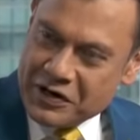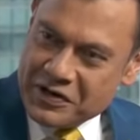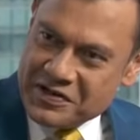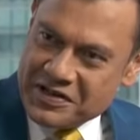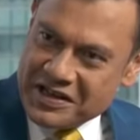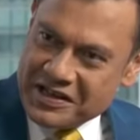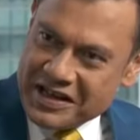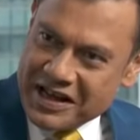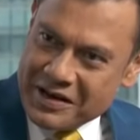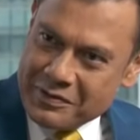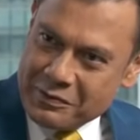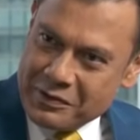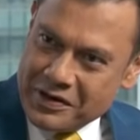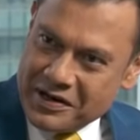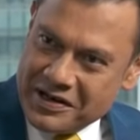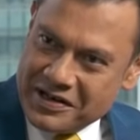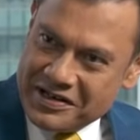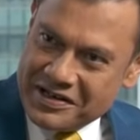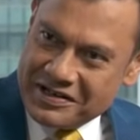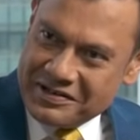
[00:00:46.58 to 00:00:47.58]
be using that
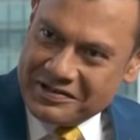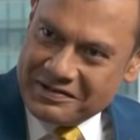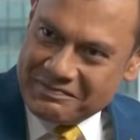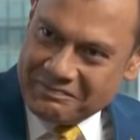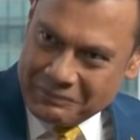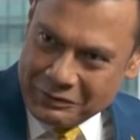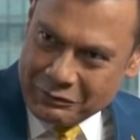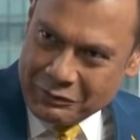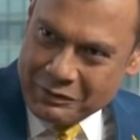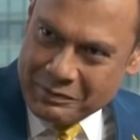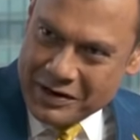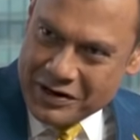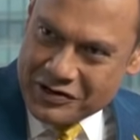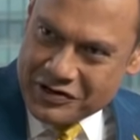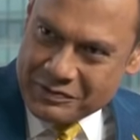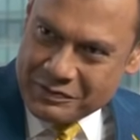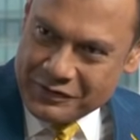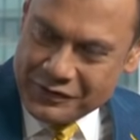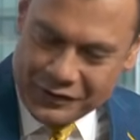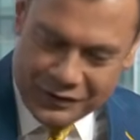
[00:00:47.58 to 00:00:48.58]
word that we
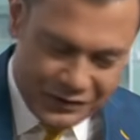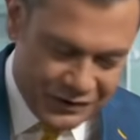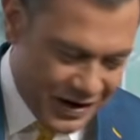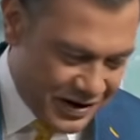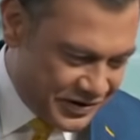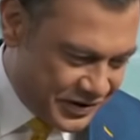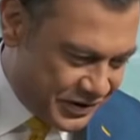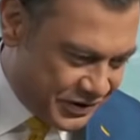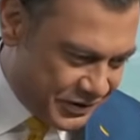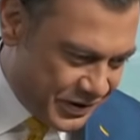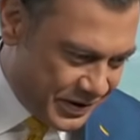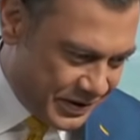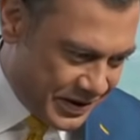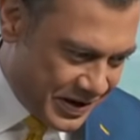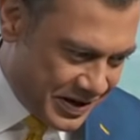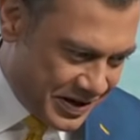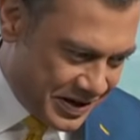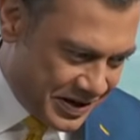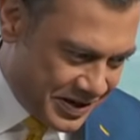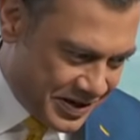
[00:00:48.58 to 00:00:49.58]
mentioned before, transitory,
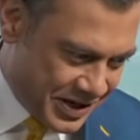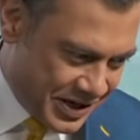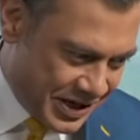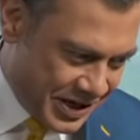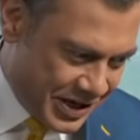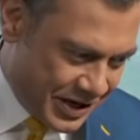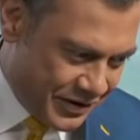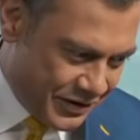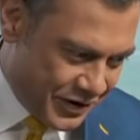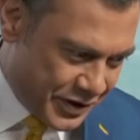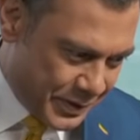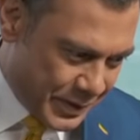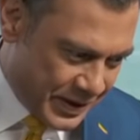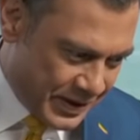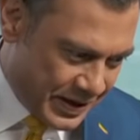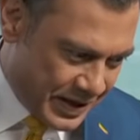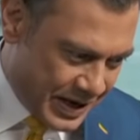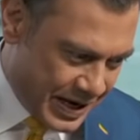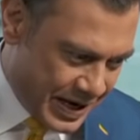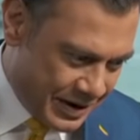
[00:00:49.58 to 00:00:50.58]
uh, uh, yes. certainly here as
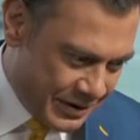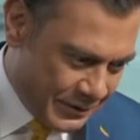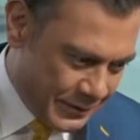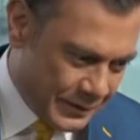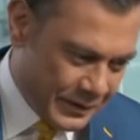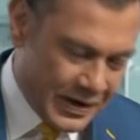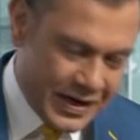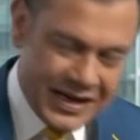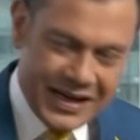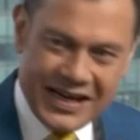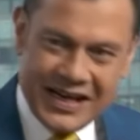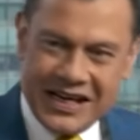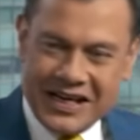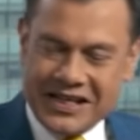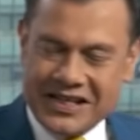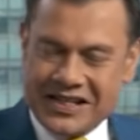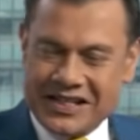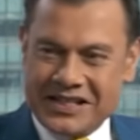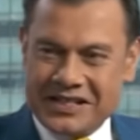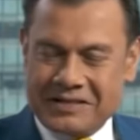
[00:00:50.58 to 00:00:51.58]
well. Now,
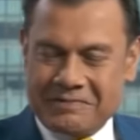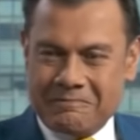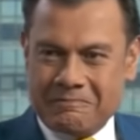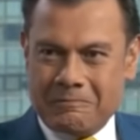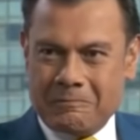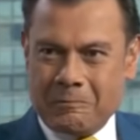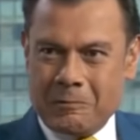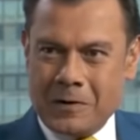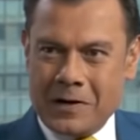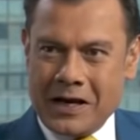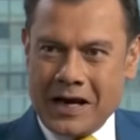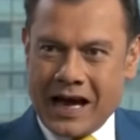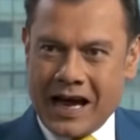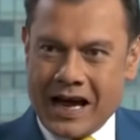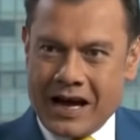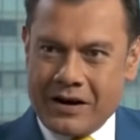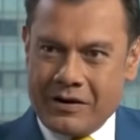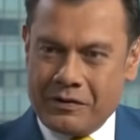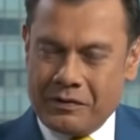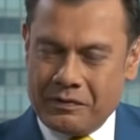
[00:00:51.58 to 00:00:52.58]
it's really
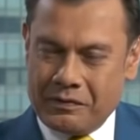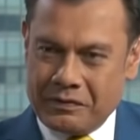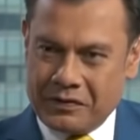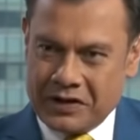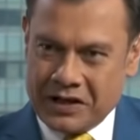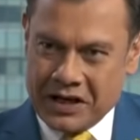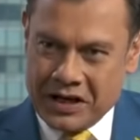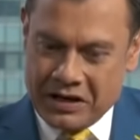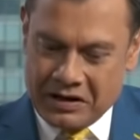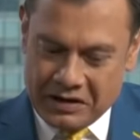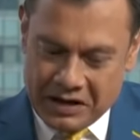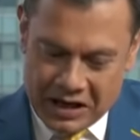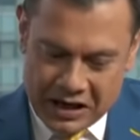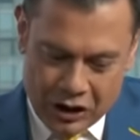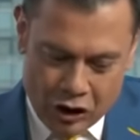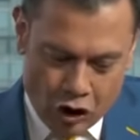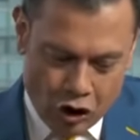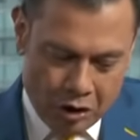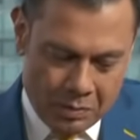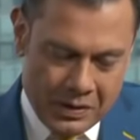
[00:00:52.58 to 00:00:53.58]
how the
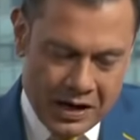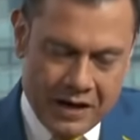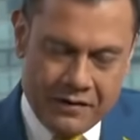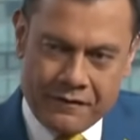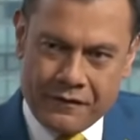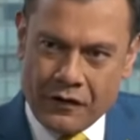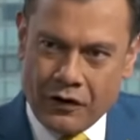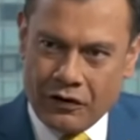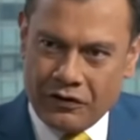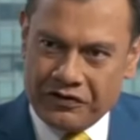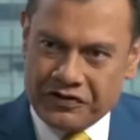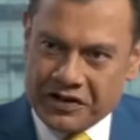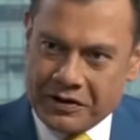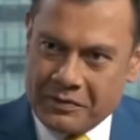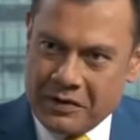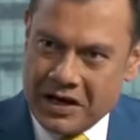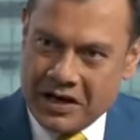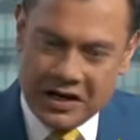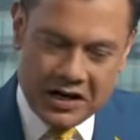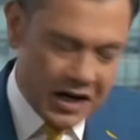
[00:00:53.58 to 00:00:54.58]
economy evolves.
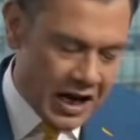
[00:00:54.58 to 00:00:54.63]
I'm in